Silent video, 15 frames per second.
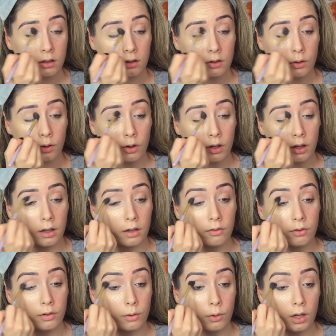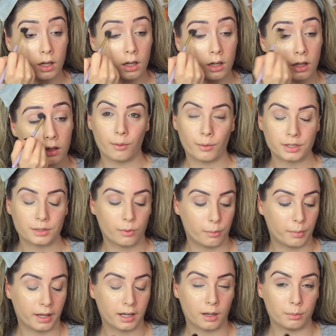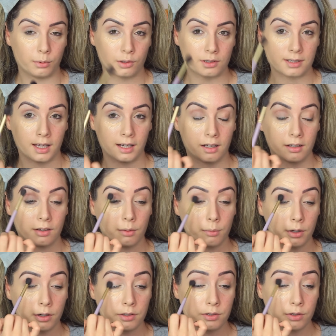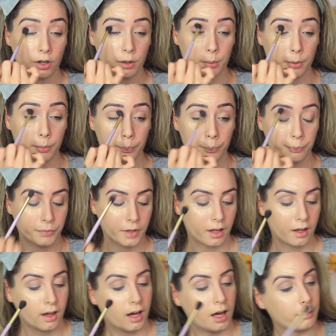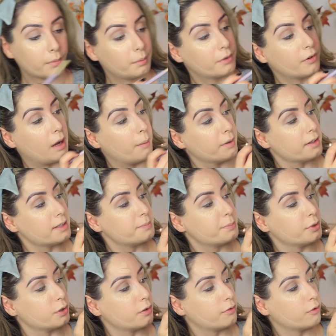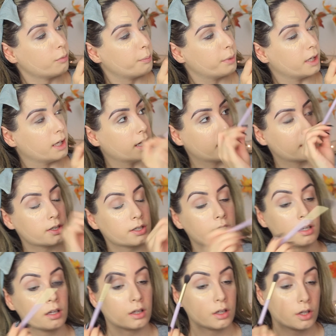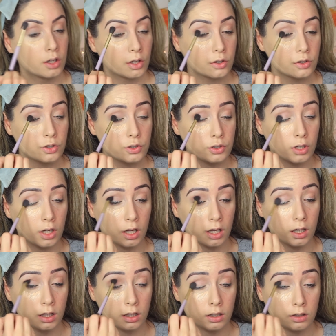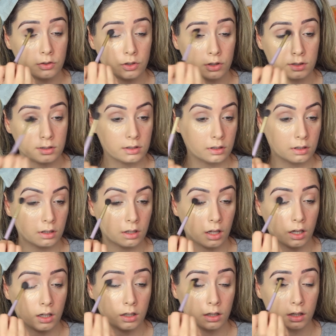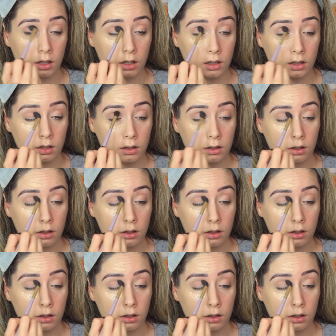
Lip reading: It'll go everywhere. I wonder what makeup looks like under the microscope. I'm going to be grabbing this beautiful pink shade and just lightly